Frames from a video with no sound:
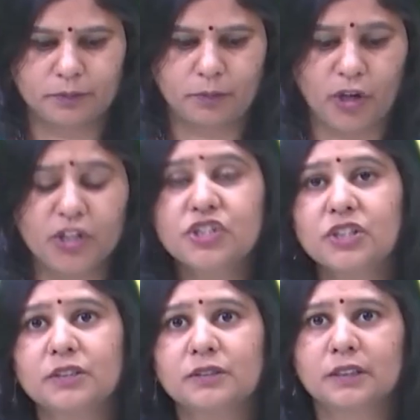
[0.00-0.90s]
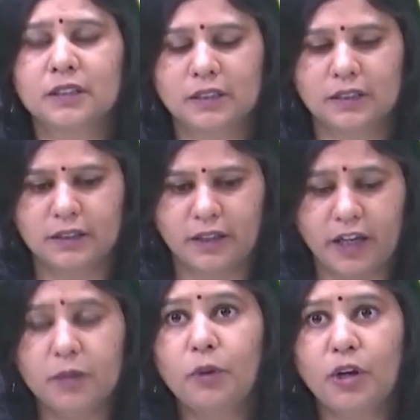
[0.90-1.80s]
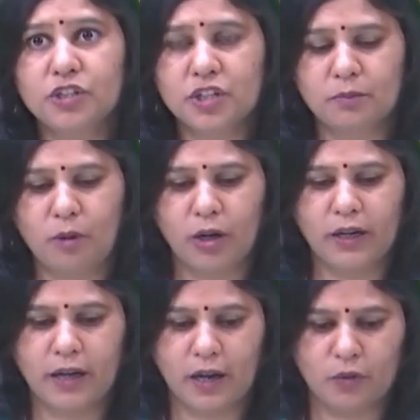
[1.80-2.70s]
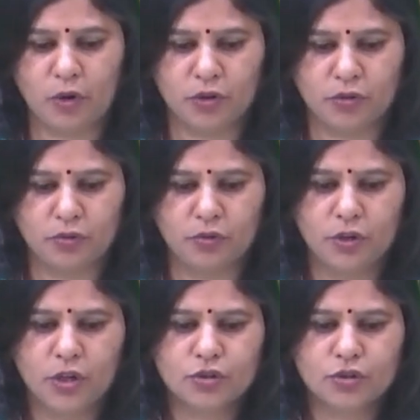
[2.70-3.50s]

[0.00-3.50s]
pollution, air pollution modeling I want to do.